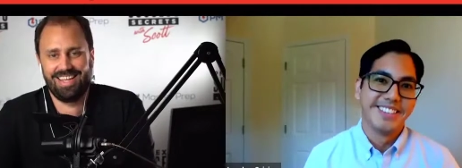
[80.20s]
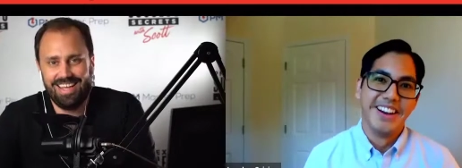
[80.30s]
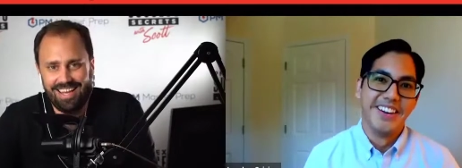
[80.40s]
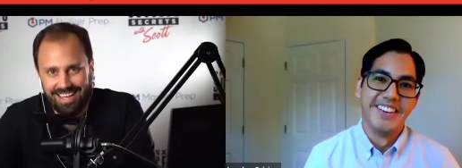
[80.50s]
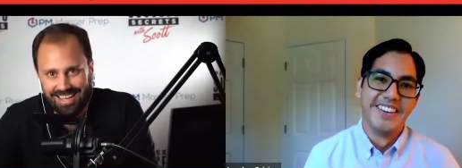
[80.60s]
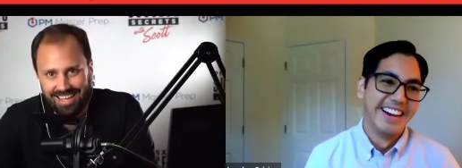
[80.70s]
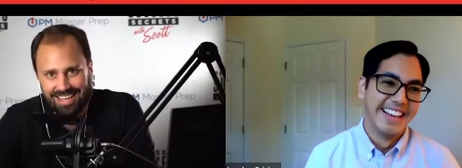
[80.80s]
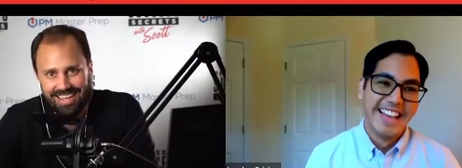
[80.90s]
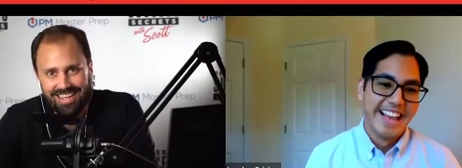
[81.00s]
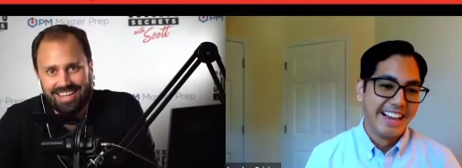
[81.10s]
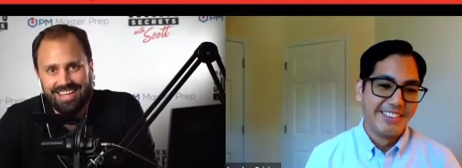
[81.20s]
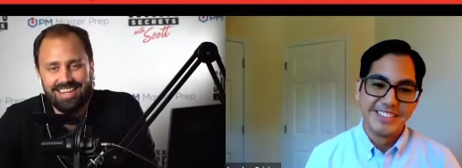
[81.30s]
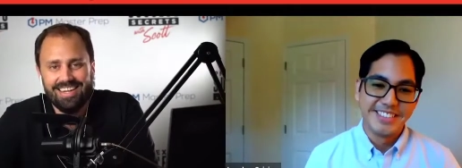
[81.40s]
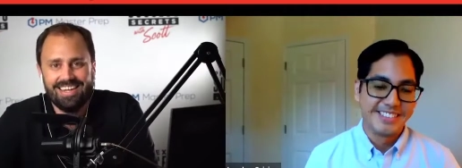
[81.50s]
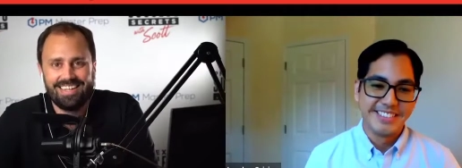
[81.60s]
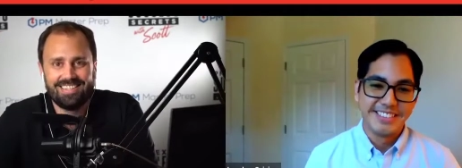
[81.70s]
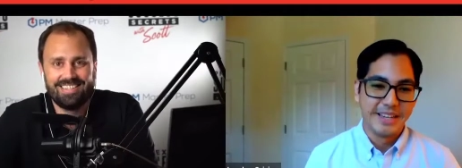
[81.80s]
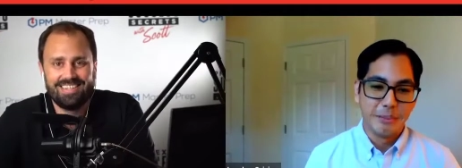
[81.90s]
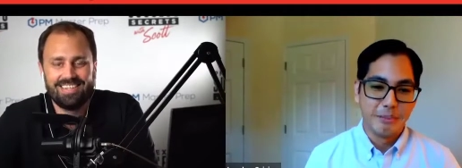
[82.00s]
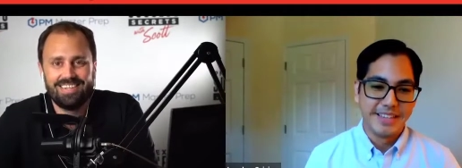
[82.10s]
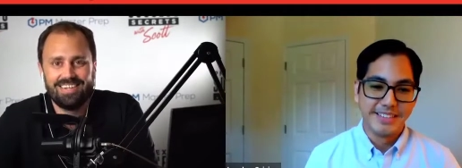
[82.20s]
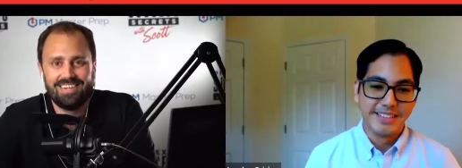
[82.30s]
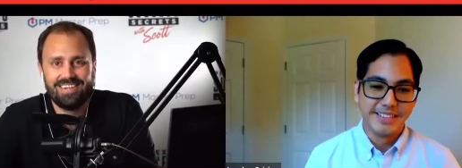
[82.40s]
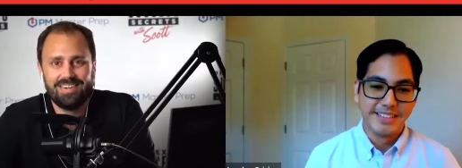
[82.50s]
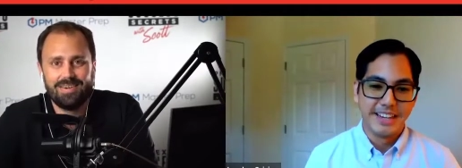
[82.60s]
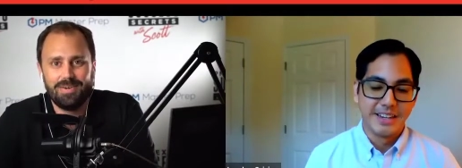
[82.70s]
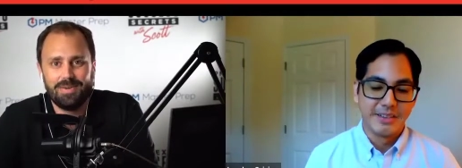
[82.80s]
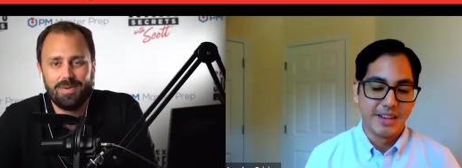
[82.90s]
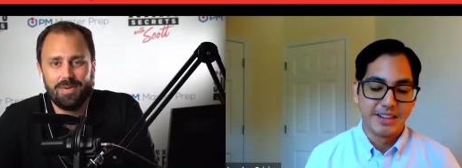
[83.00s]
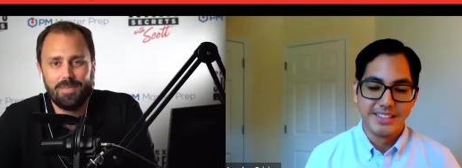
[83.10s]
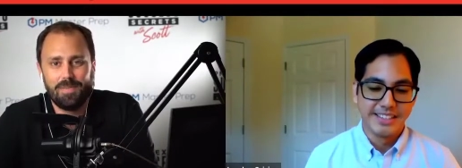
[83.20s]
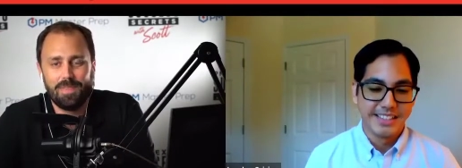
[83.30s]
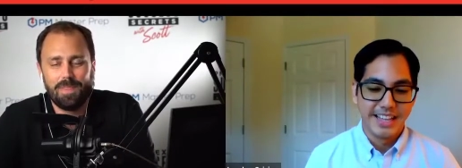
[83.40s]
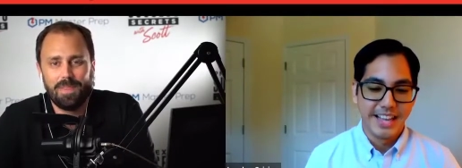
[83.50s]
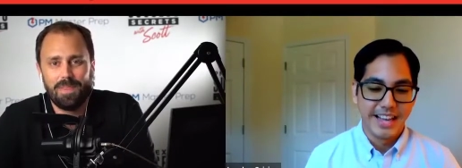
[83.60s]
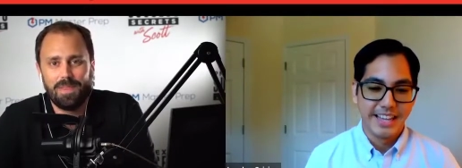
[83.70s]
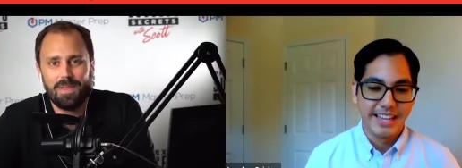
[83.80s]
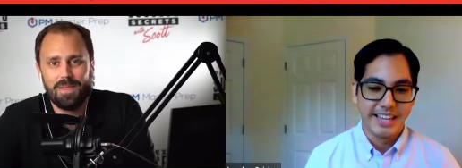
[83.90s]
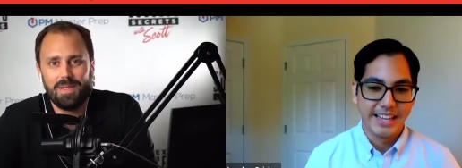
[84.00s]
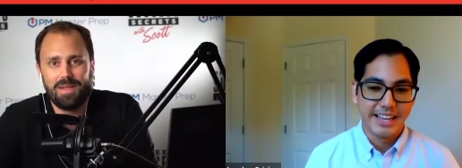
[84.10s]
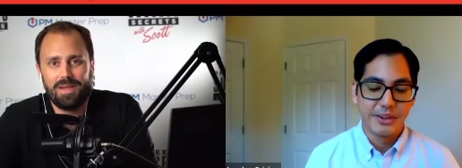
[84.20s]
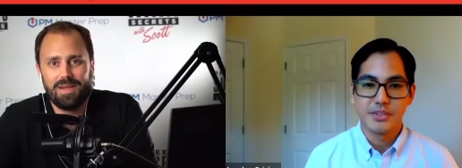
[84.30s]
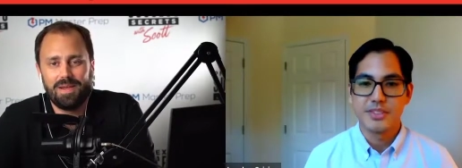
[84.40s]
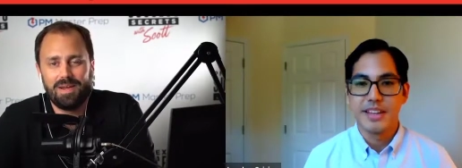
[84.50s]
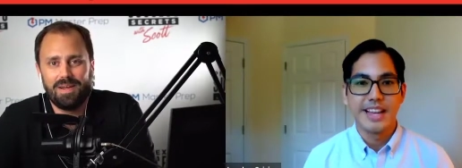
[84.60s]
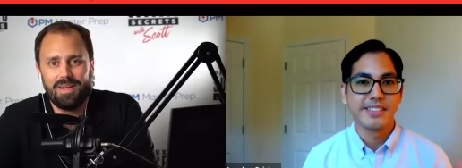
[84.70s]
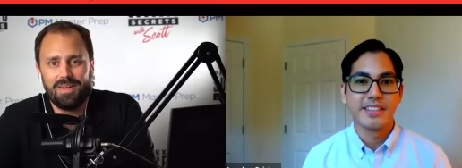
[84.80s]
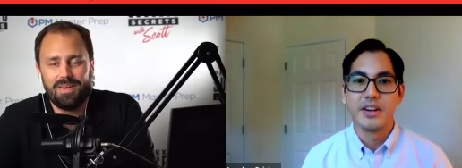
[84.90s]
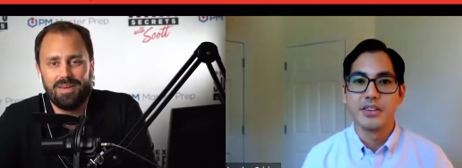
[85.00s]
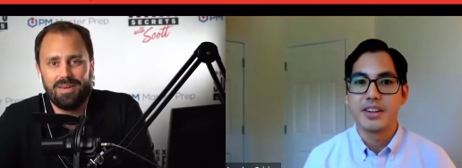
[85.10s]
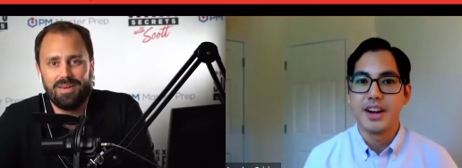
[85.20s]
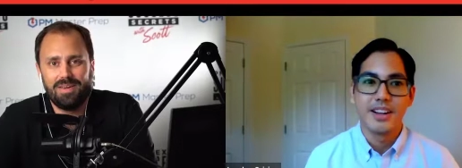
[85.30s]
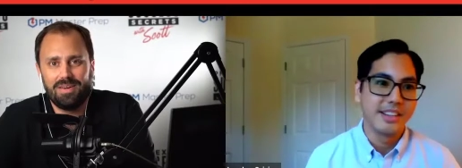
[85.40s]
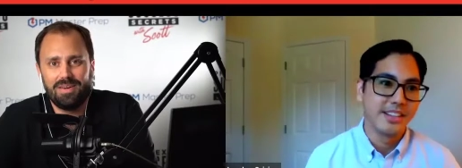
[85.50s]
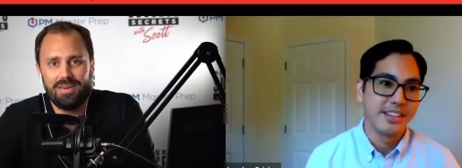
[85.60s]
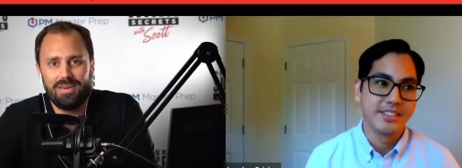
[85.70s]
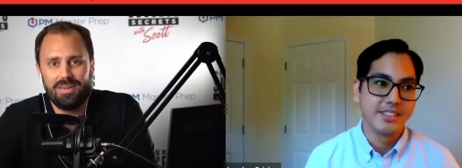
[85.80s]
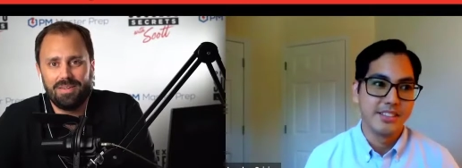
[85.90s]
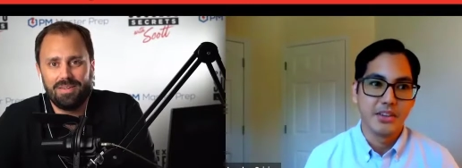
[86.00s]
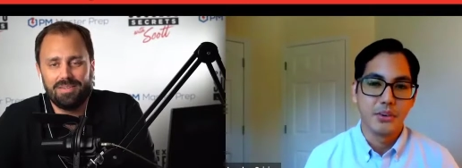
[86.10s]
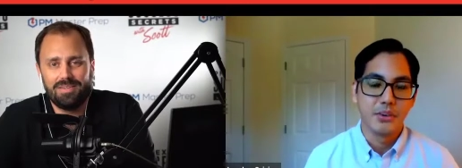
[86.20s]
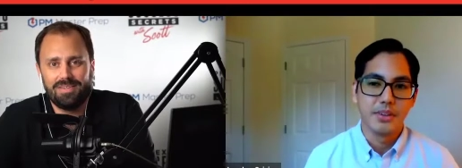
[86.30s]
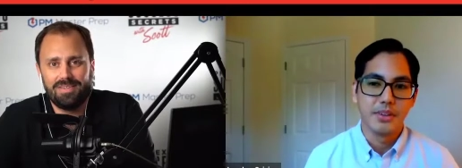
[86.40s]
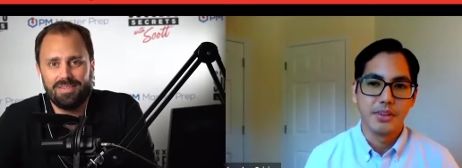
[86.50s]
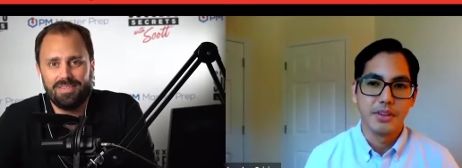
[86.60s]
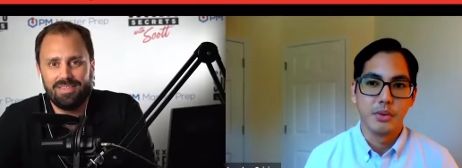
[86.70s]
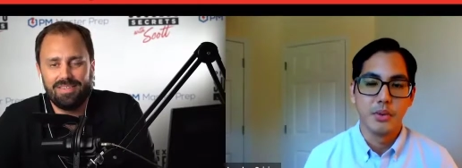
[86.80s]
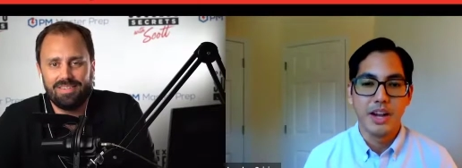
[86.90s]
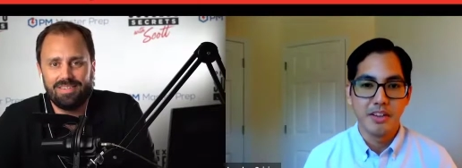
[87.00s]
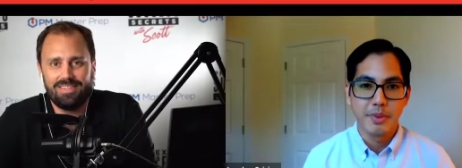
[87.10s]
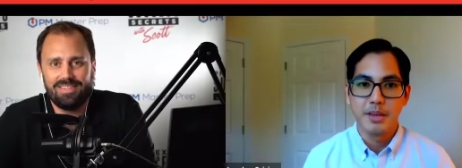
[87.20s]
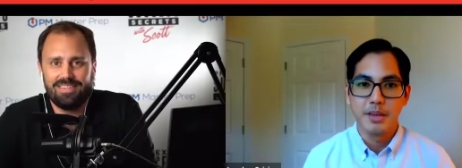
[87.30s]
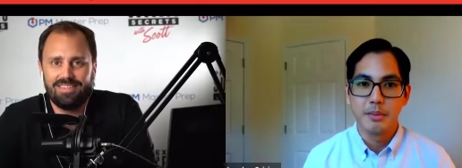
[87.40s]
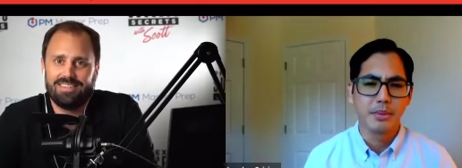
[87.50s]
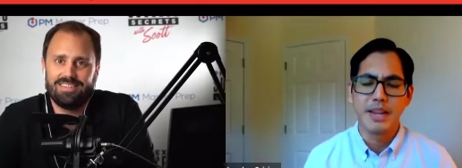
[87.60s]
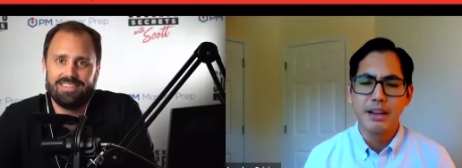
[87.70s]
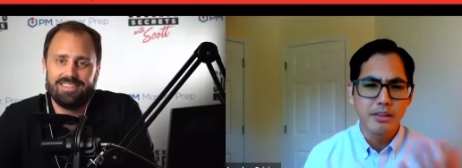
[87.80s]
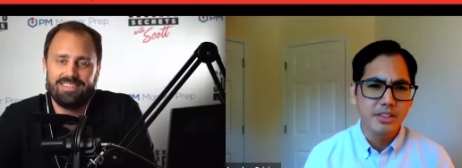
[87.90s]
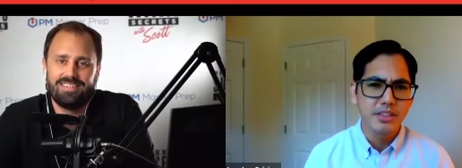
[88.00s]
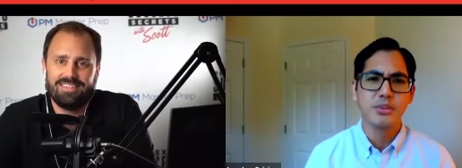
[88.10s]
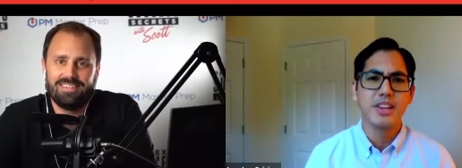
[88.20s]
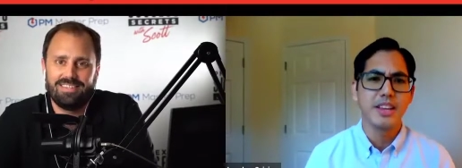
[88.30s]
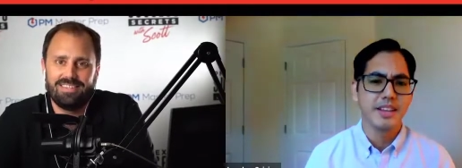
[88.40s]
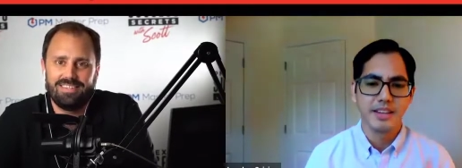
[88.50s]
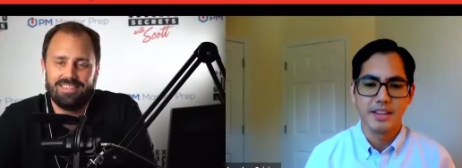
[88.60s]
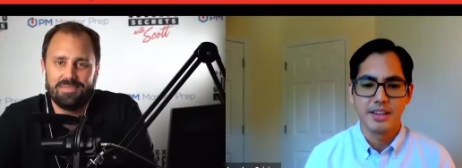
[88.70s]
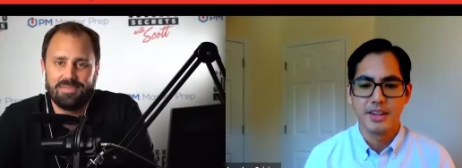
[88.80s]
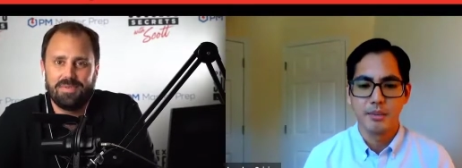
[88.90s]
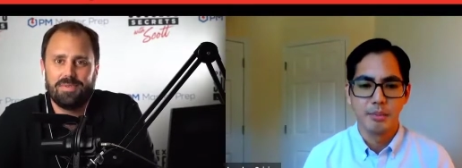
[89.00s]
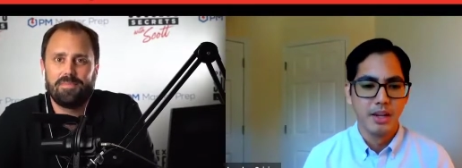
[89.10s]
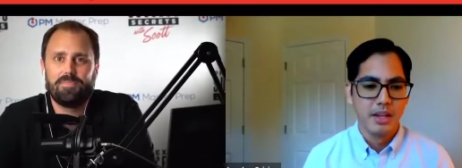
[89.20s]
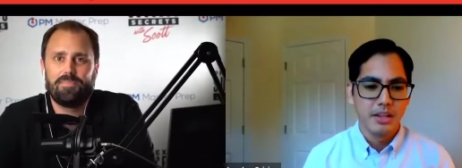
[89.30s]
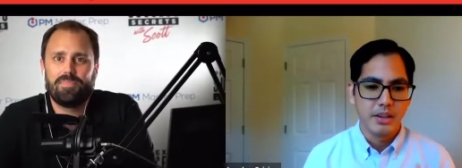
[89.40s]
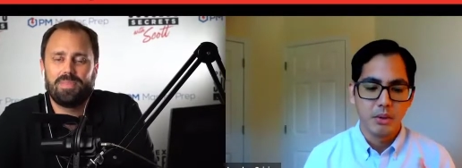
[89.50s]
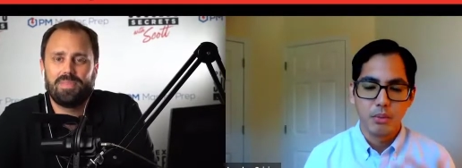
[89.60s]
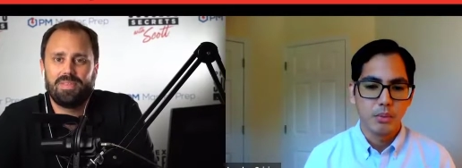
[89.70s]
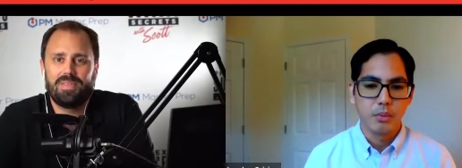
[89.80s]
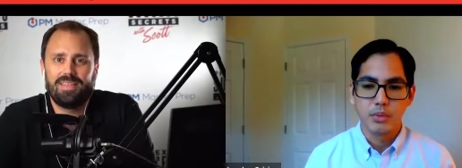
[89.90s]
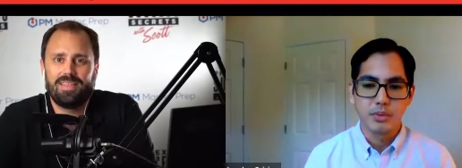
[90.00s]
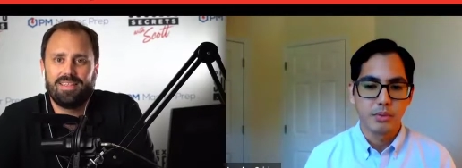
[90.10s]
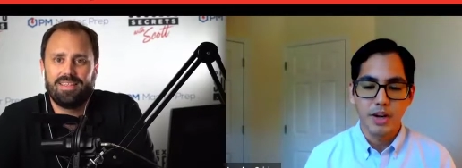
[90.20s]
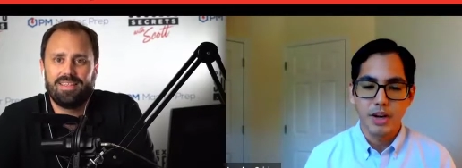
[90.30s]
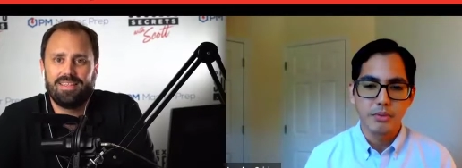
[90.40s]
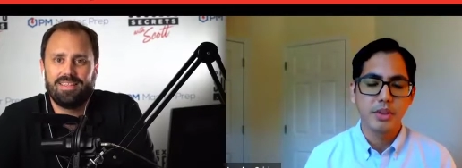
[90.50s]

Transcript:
Speaker 1: so, which is amazing. Um, I I I was asking other colleagues, you know, uh, who have PMPs. Like, how long did you take? Um, you know, was it rough?